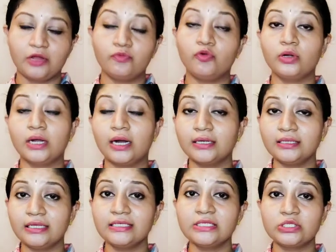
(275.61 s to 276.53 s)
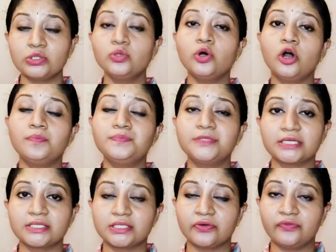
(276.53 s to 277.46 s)
What are these two
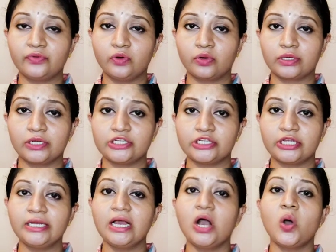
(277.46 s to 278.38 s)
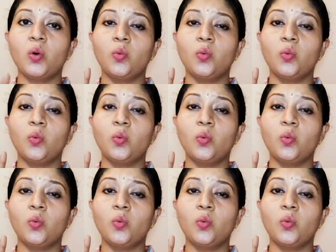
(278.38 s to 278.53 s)
objects of cognition?